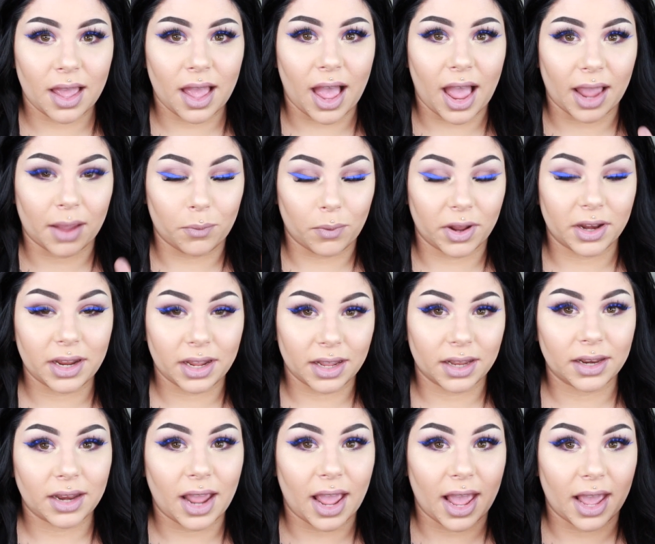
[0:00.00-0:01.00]
I went
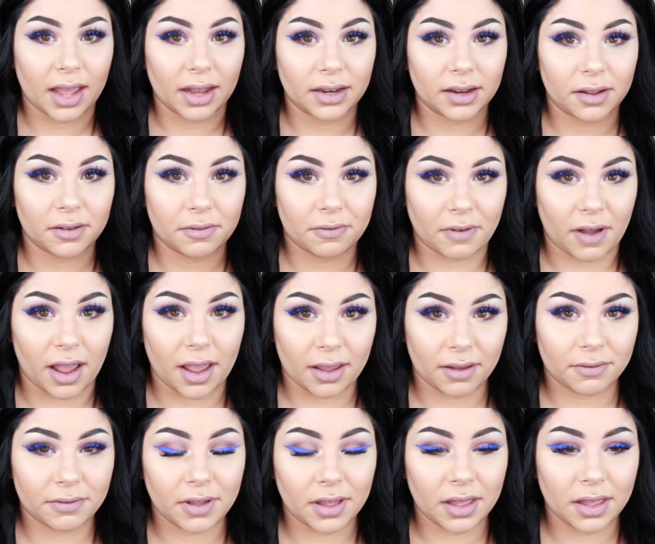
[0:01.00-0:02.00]
in at
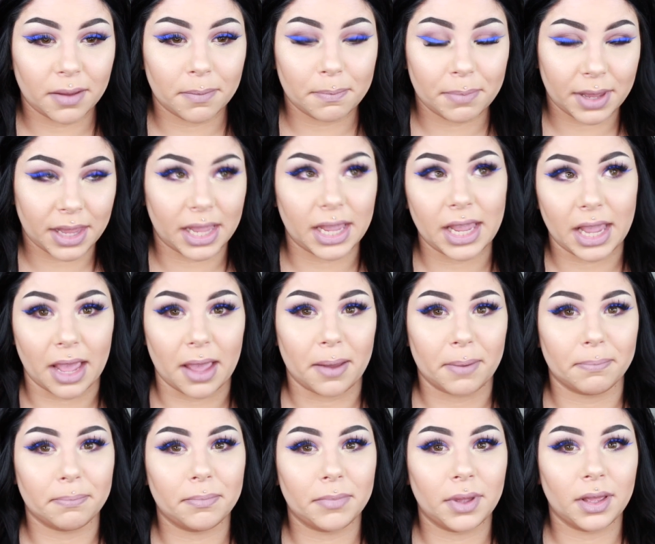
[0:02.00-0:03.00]
5
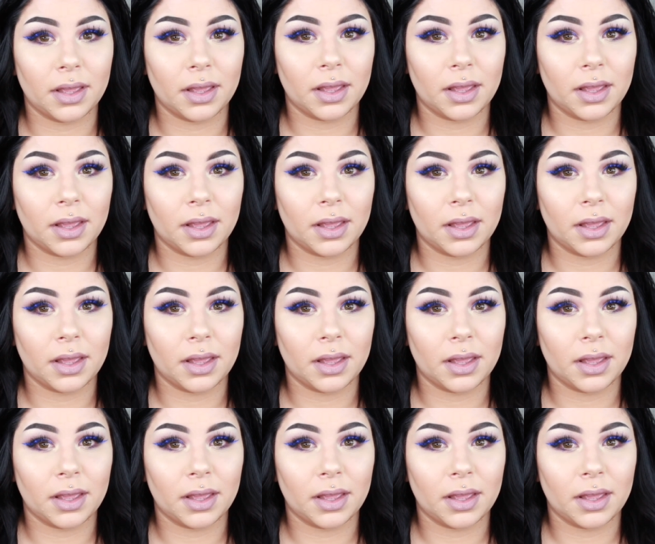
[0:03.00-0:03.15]
p.m.